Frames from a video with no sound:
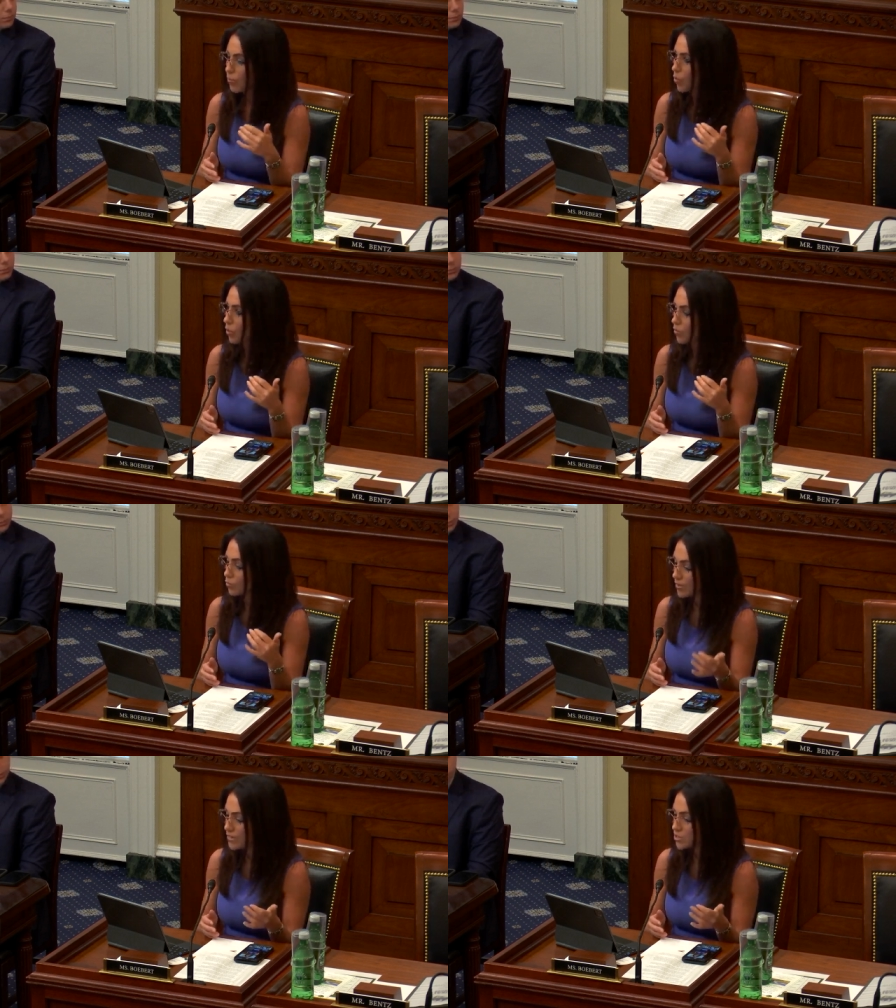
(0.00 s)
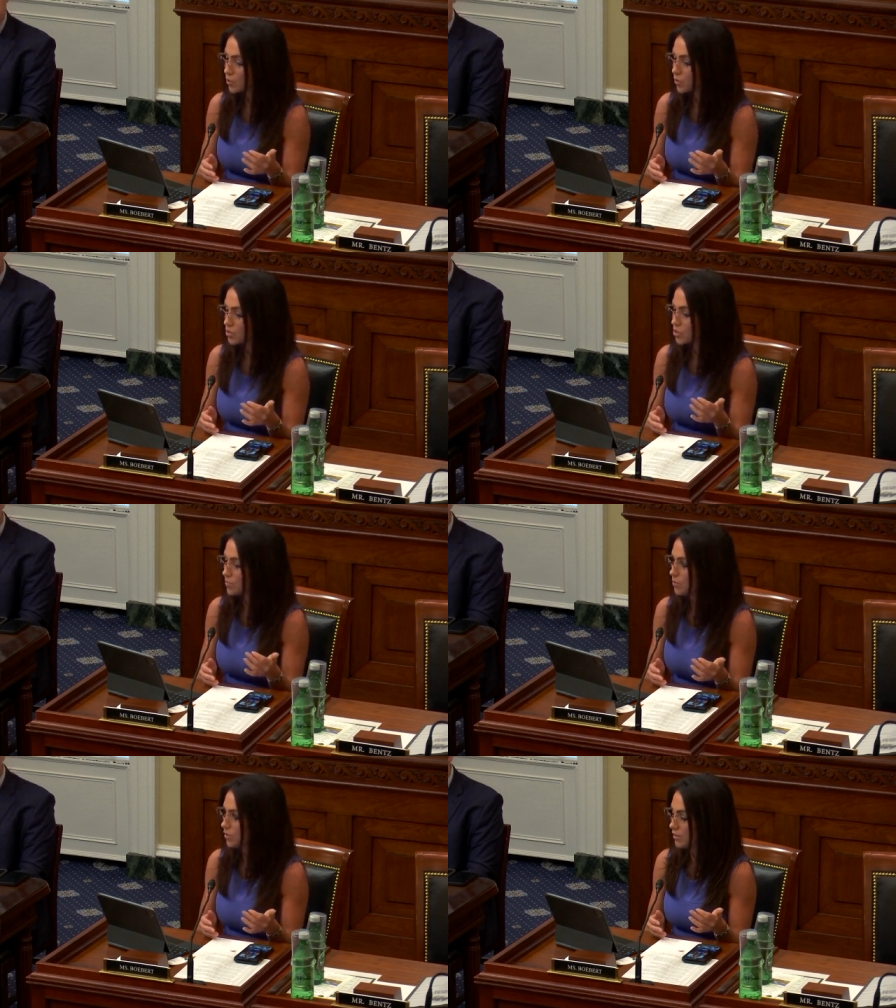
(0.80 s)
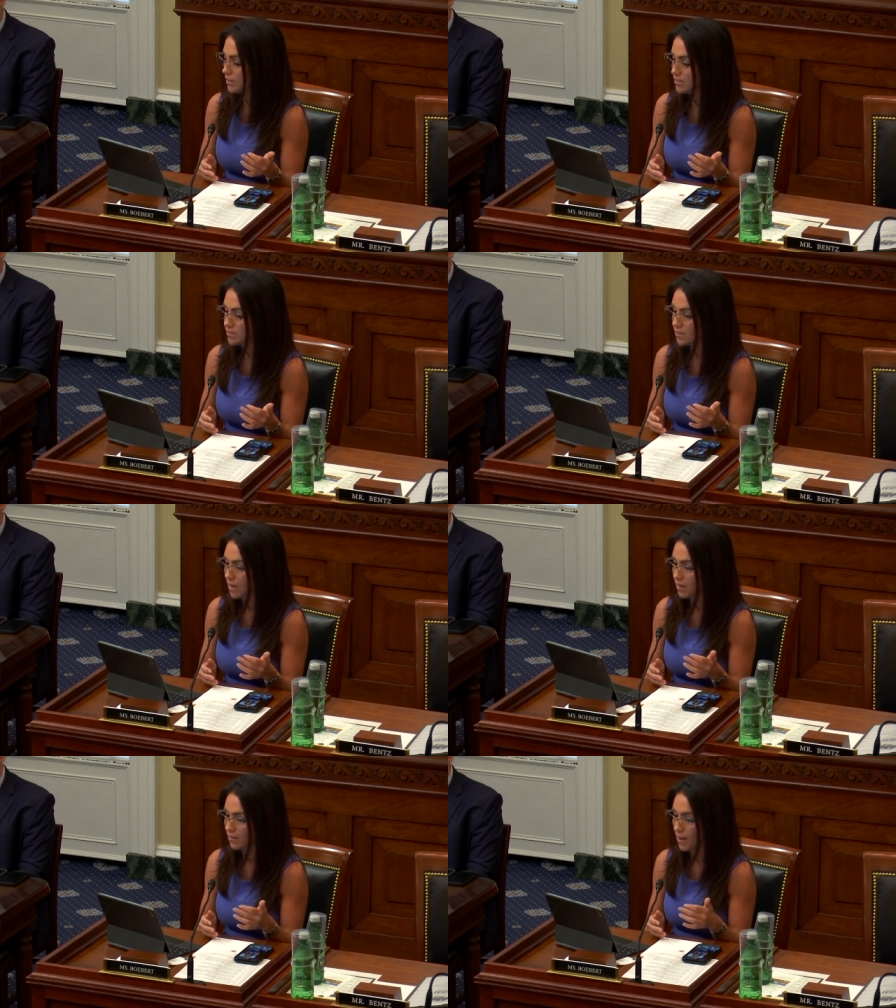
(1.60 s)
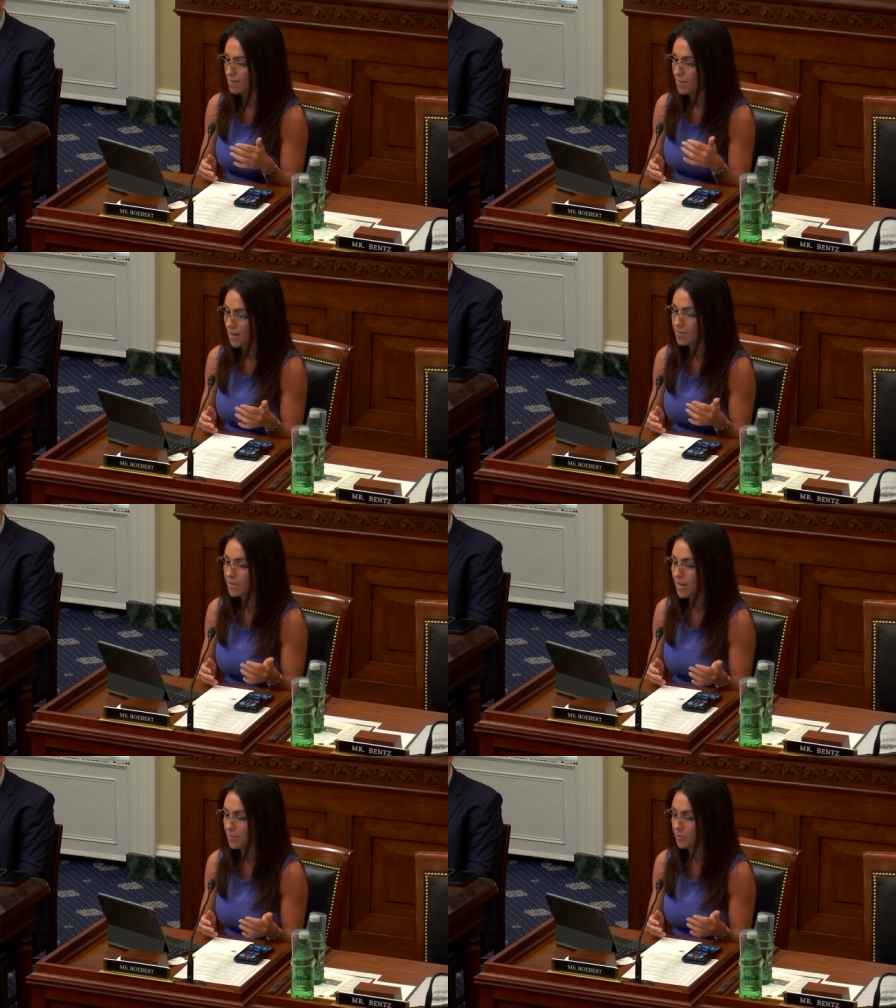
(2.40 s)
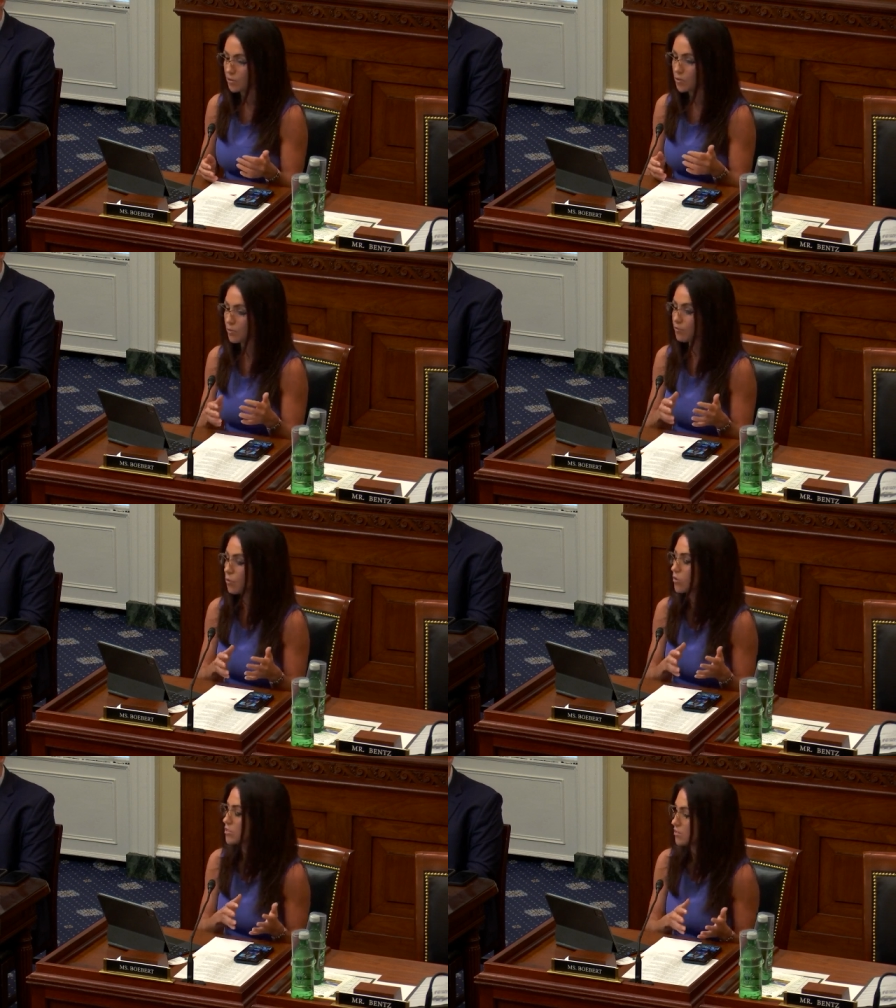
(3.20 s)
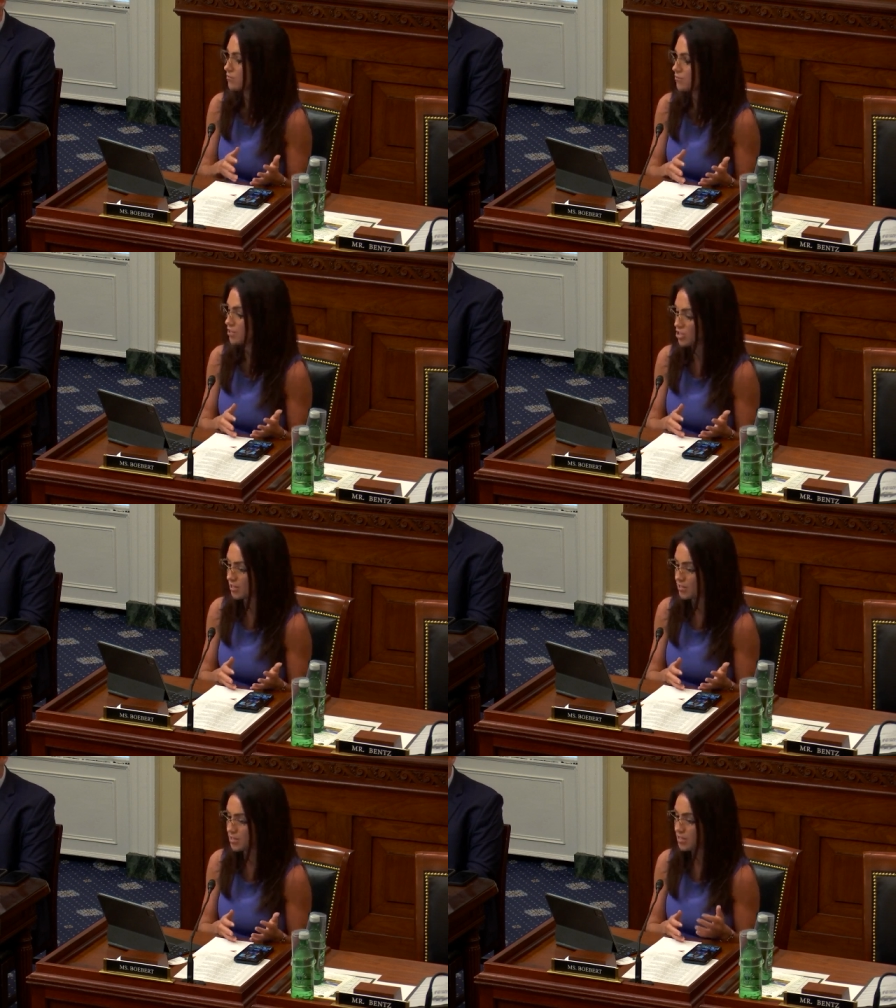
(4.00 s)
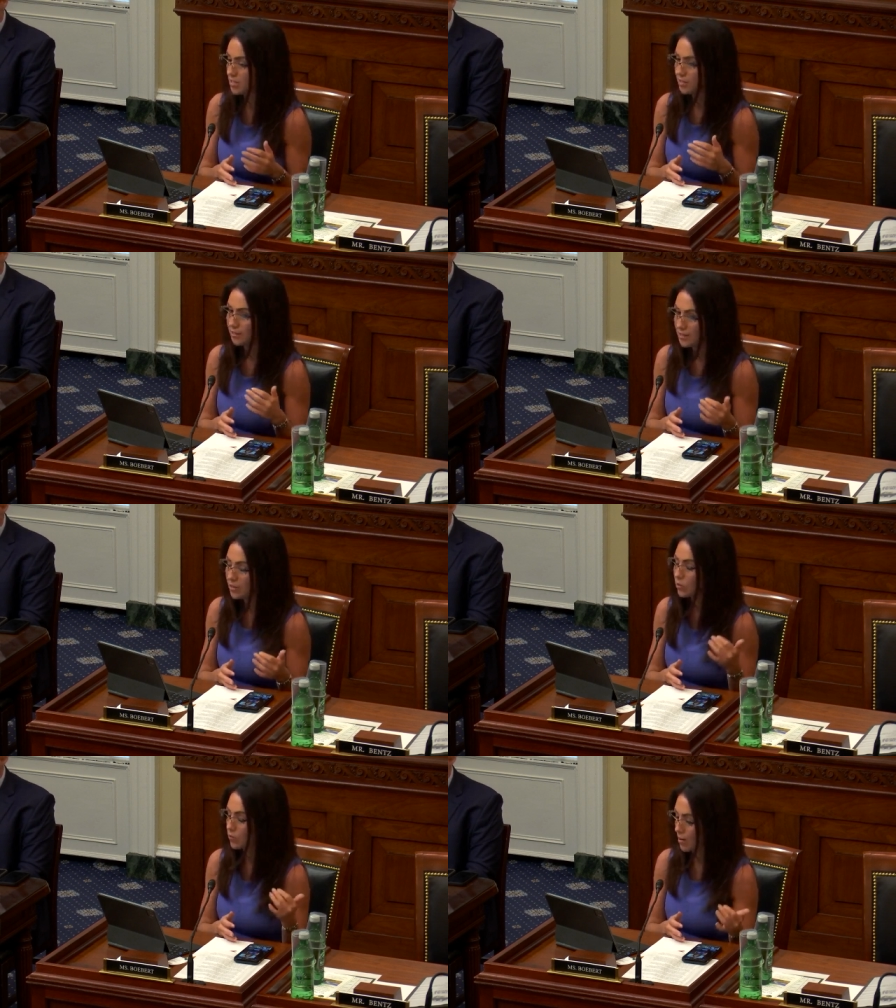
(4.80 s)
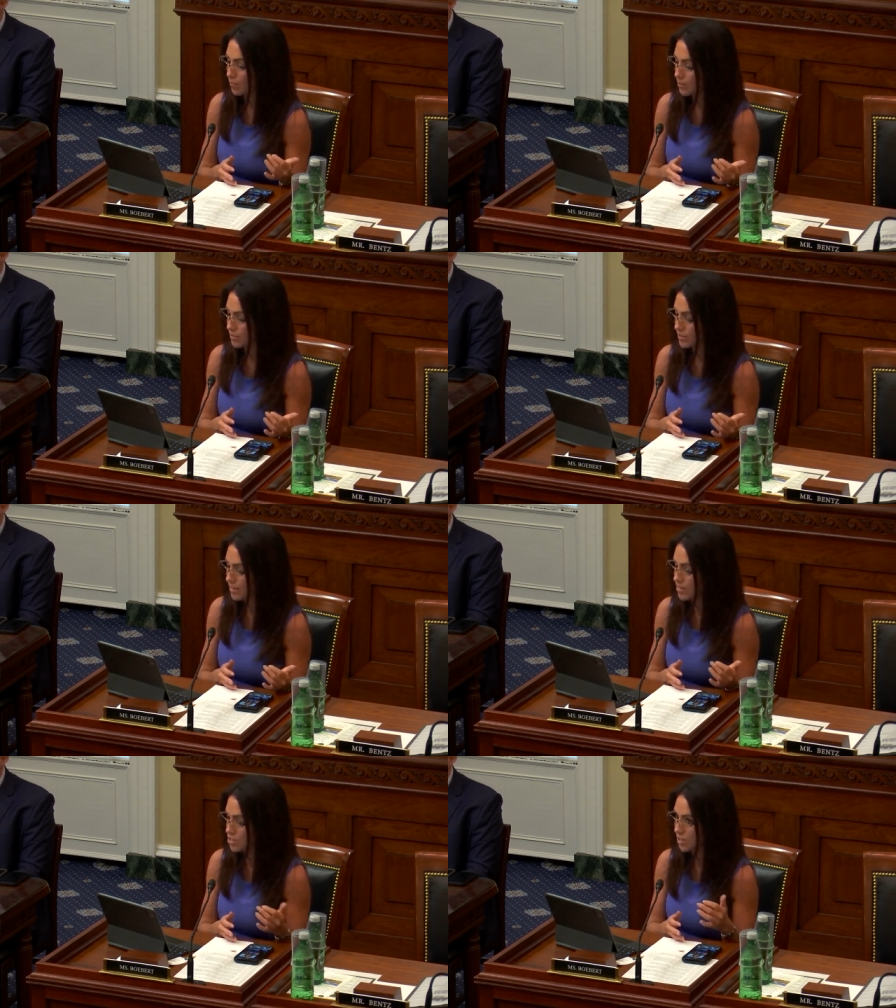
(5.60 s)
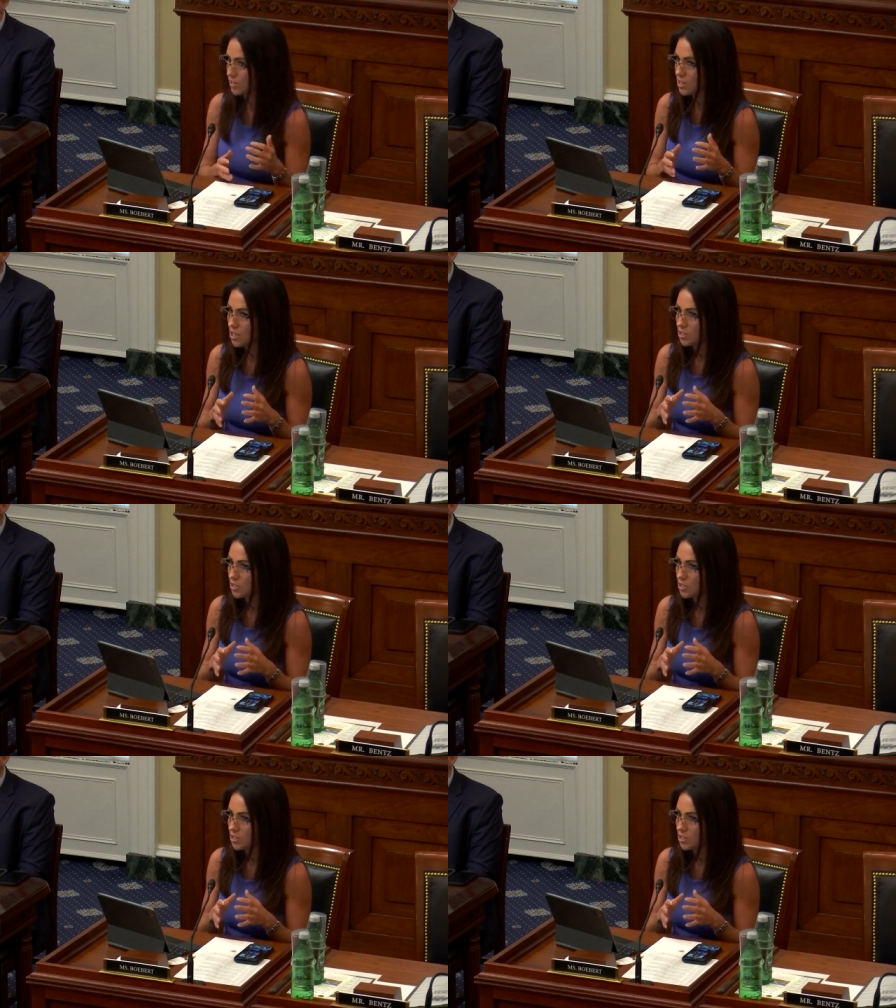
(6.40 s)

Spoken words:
more resourced communities that may be able to afford sufficient legal representation.